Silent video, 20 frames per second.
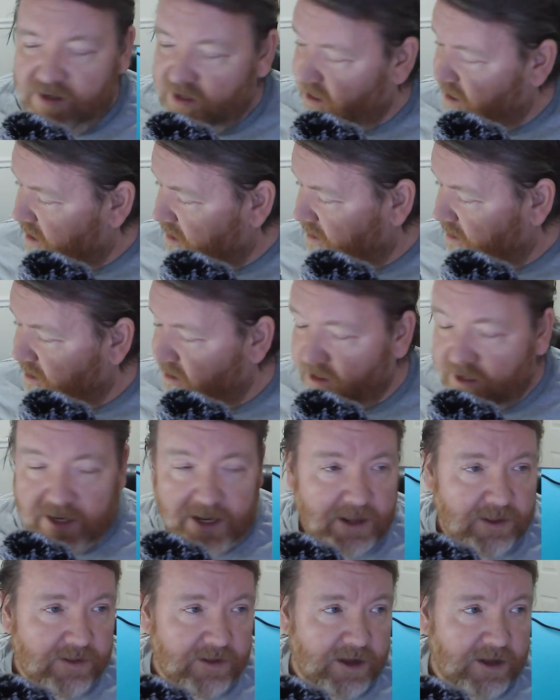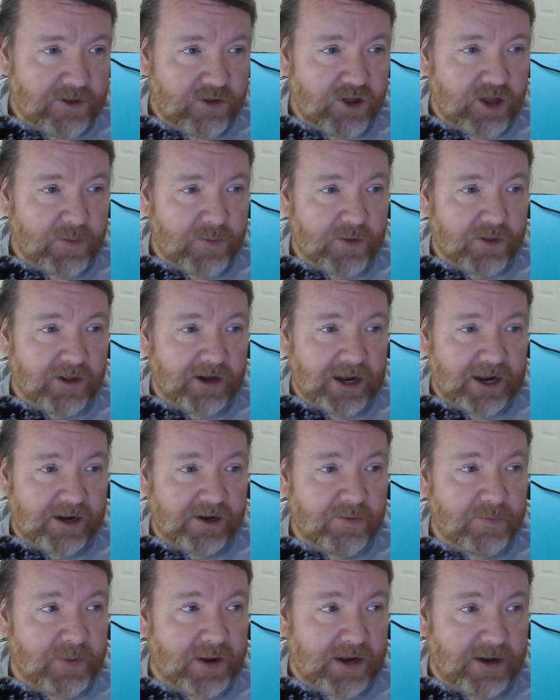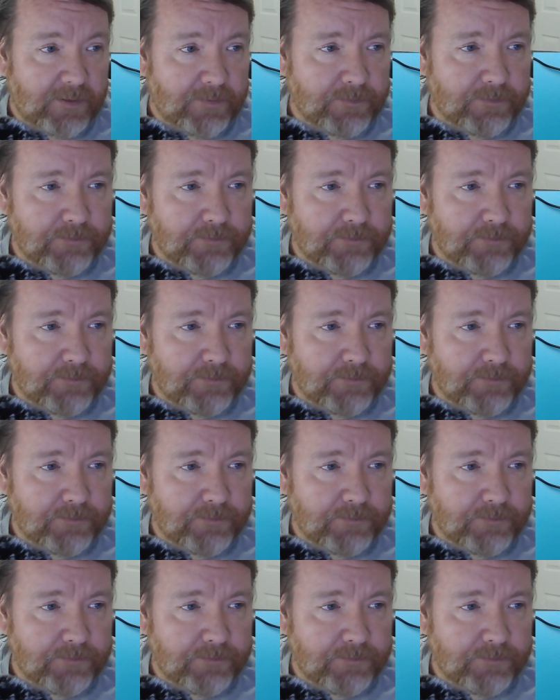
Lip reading: And then there's a chip select pin.